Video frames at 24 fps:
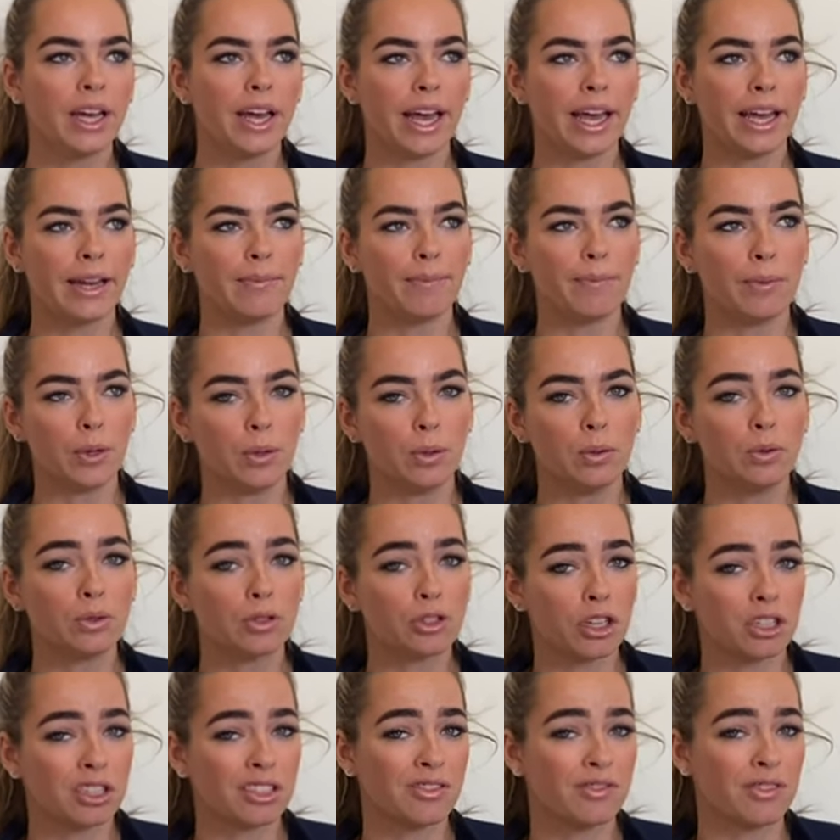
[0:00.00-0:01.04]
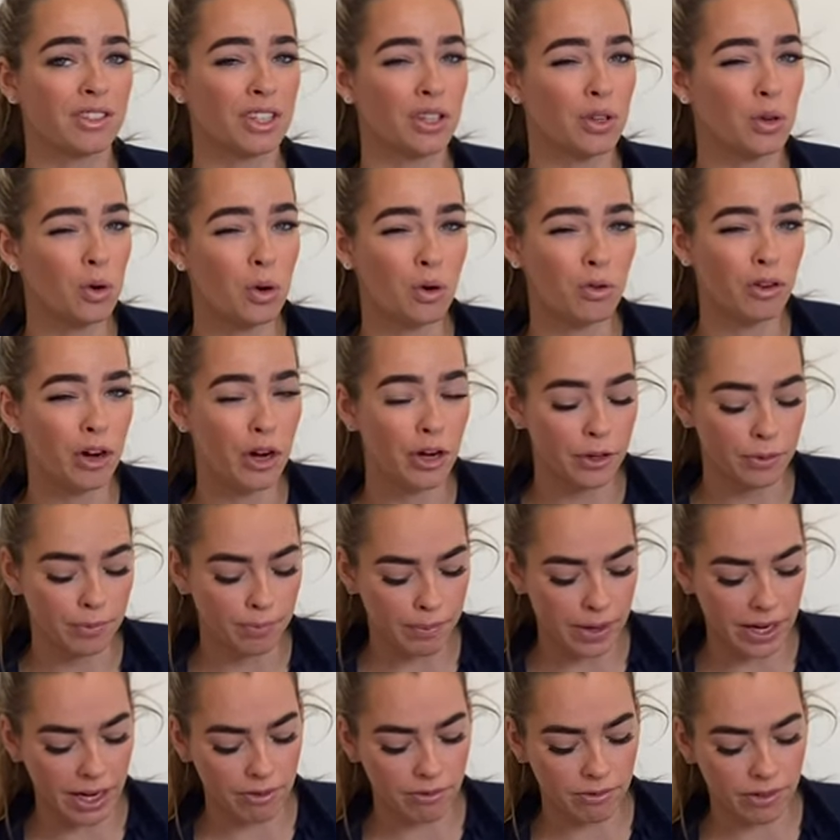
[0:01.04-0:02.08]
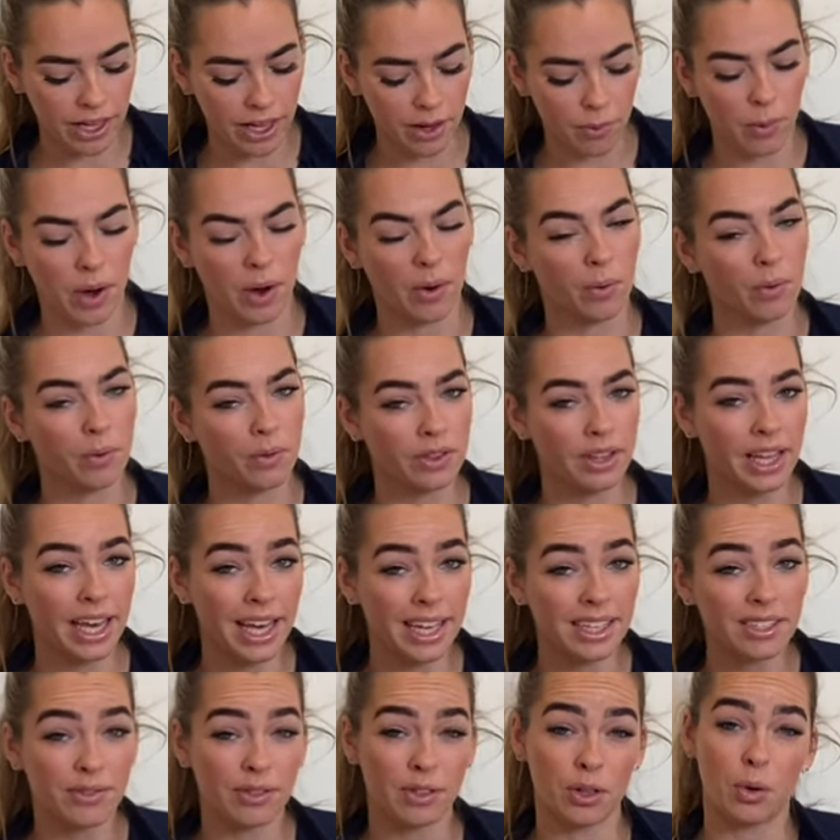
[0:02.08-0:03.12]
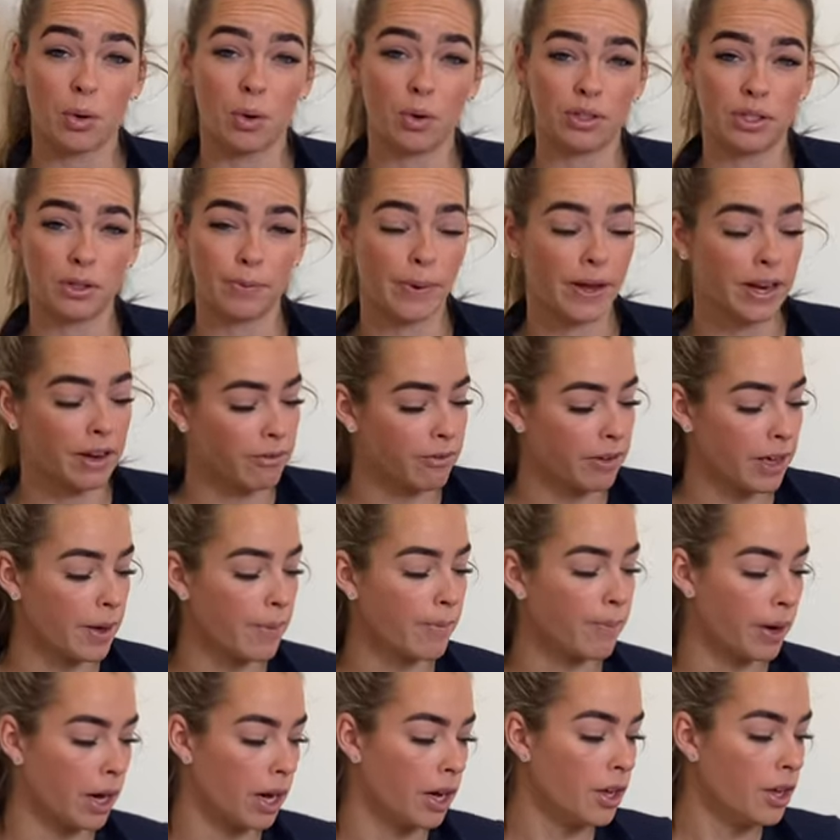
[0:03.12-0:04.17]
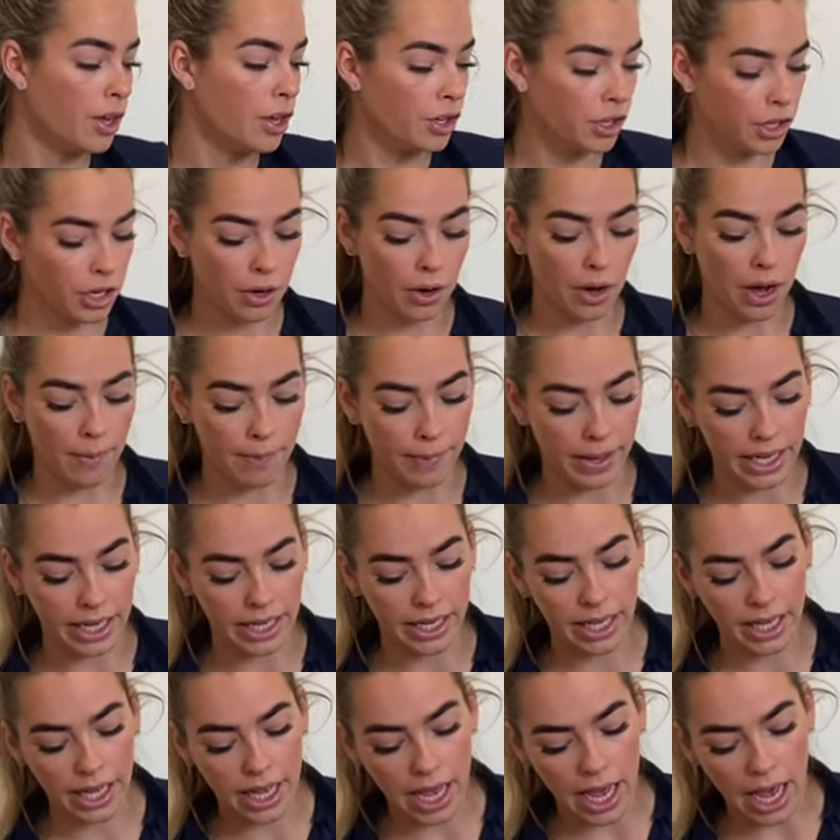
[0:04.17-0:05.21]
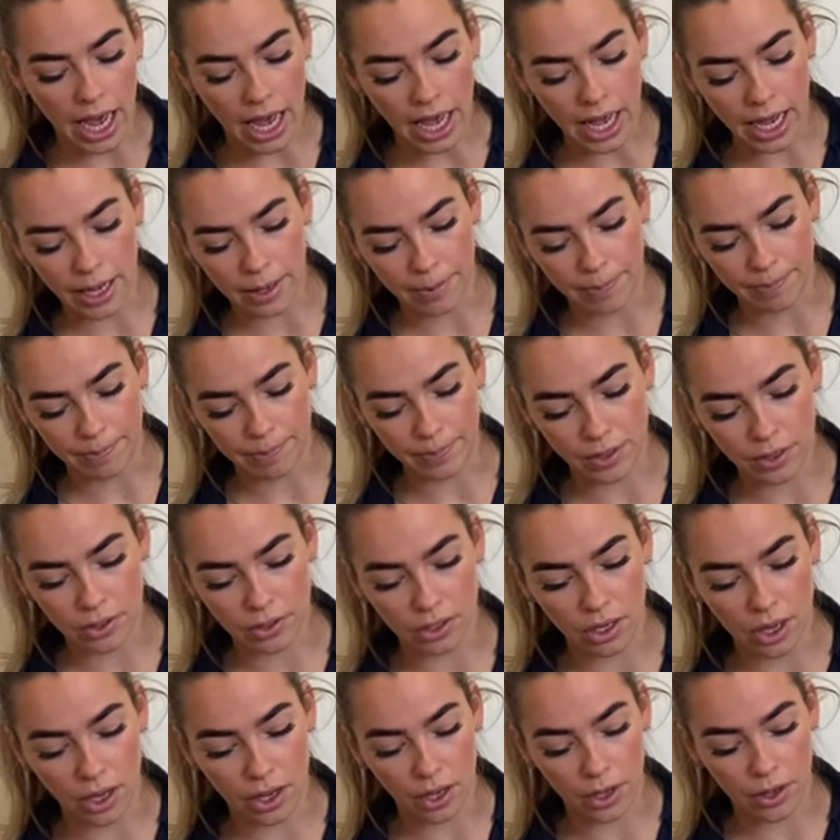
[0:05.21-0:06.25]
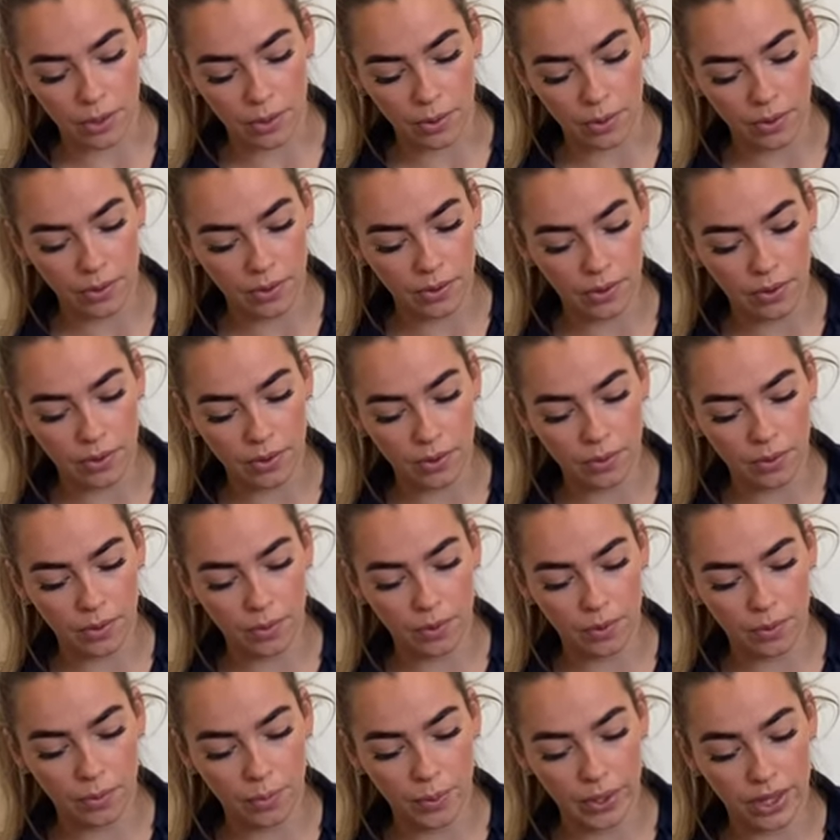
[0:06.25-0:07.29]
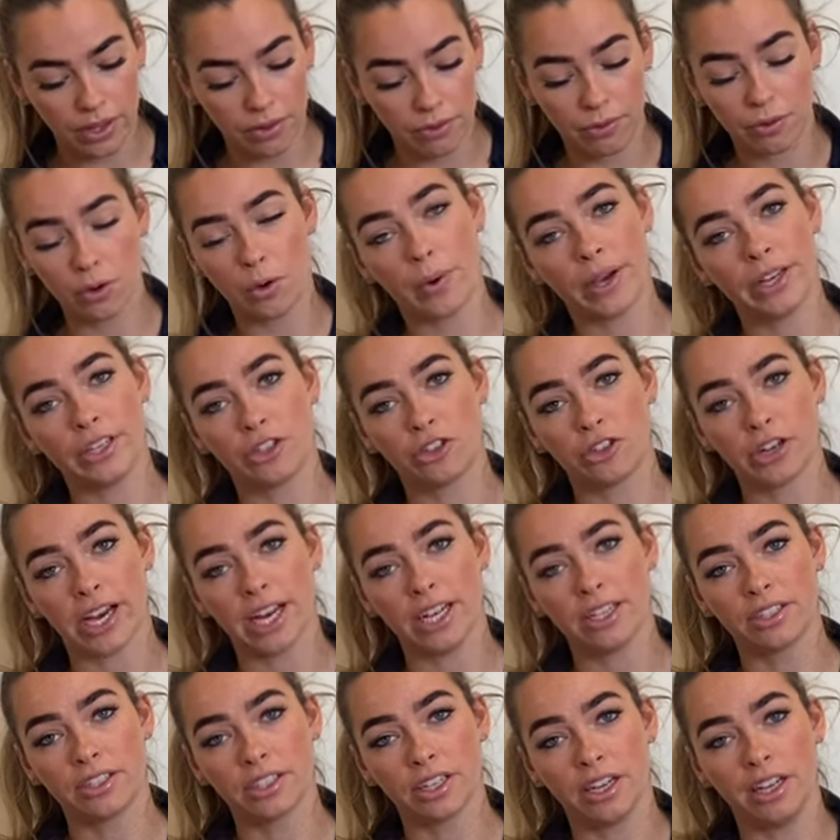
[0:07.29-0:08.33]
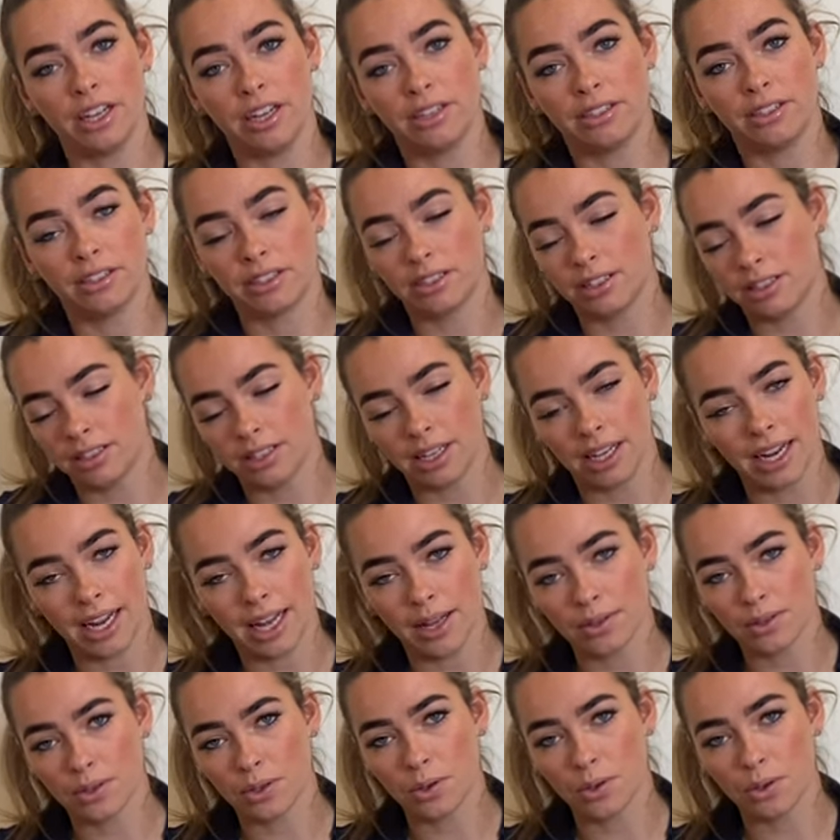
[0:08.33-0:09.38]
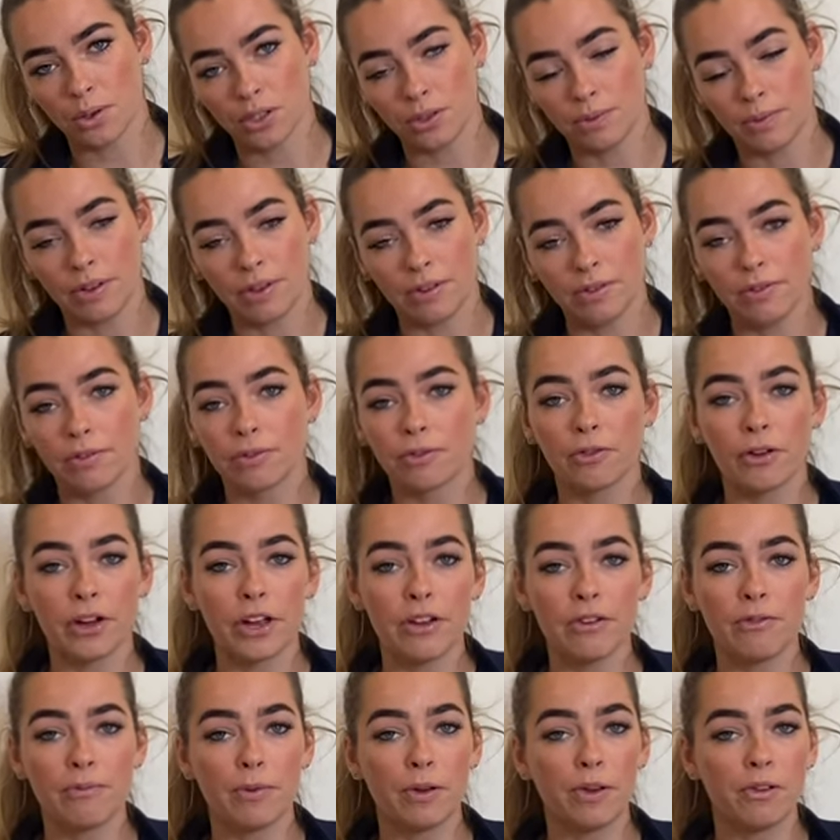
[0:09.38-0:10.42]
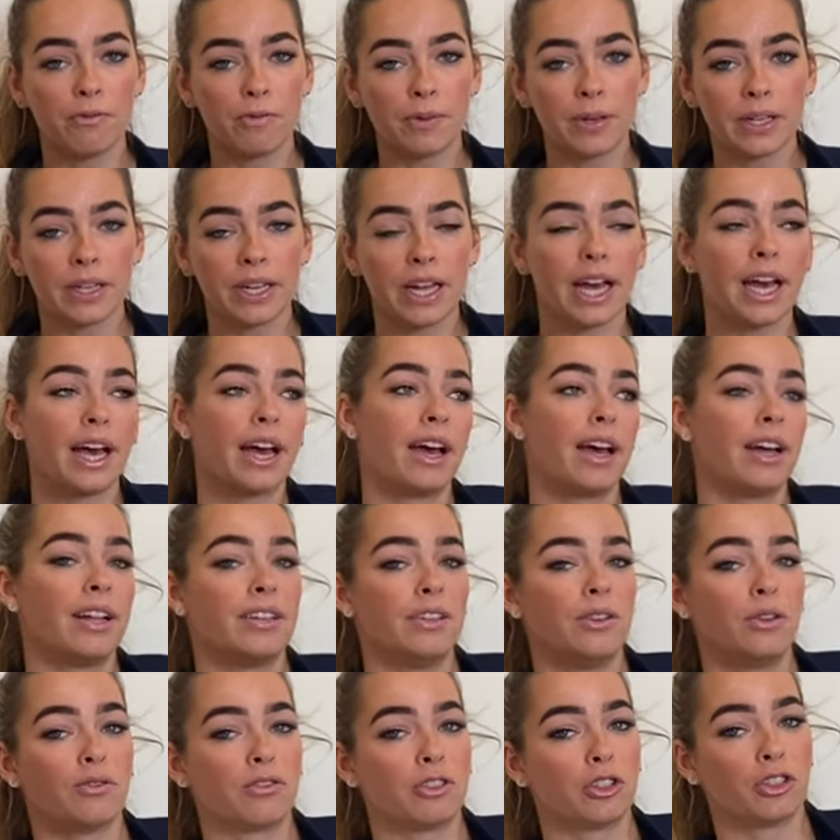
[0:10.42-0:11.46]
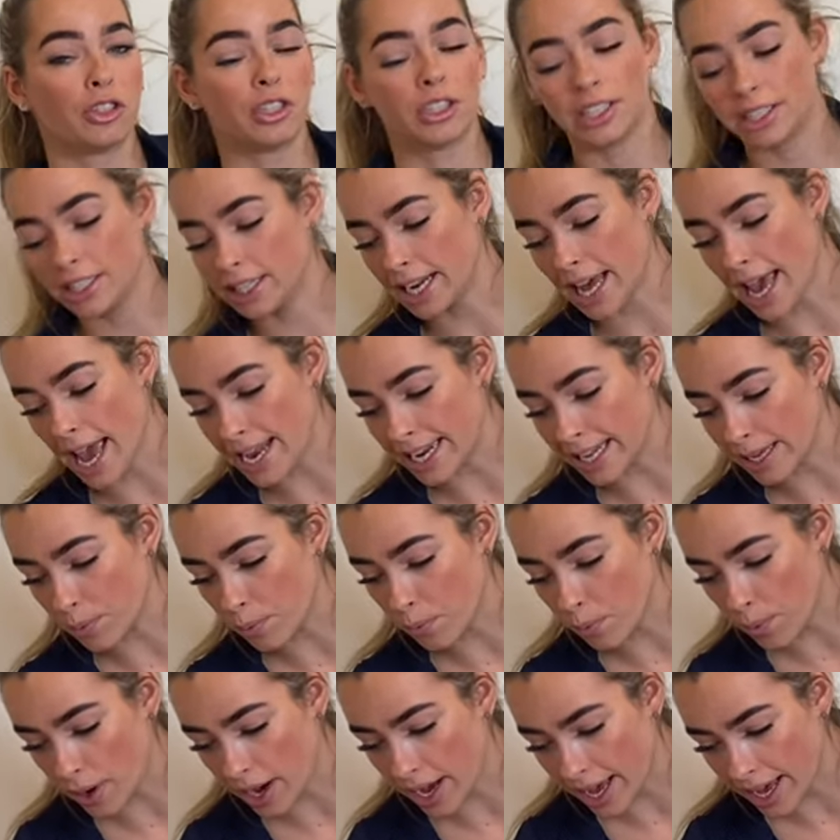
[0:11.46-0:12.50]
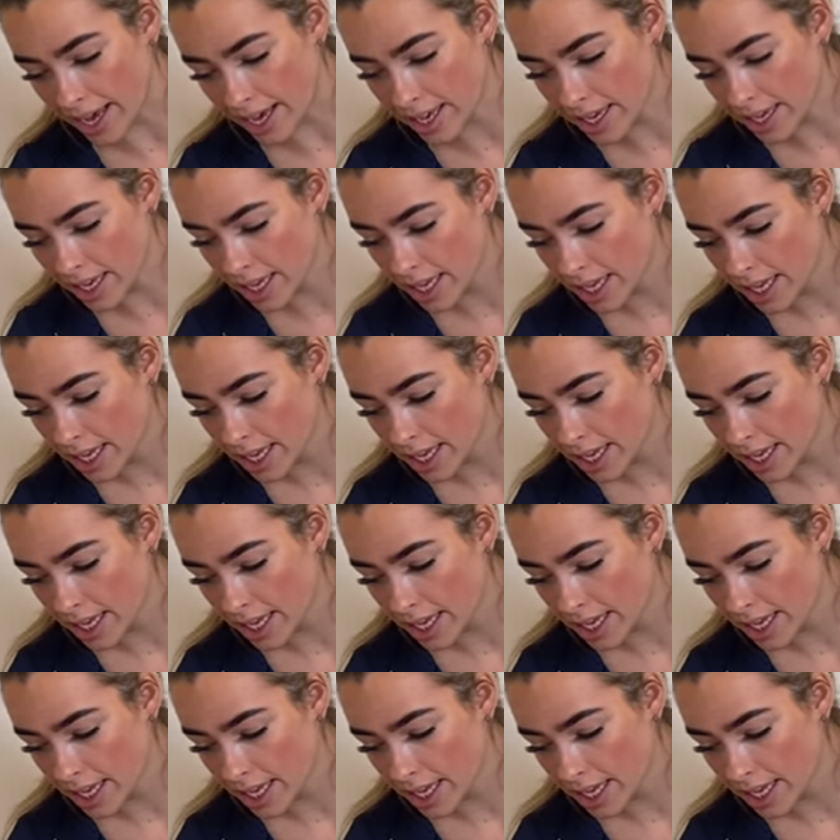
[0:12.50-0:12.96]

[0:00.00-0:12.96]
in boots just for your own benefit. Well, it is for the horse's benefit, but you know what I mean. So with the four-way stretch, it just allows the horse to be free of movement and not restricted in any way.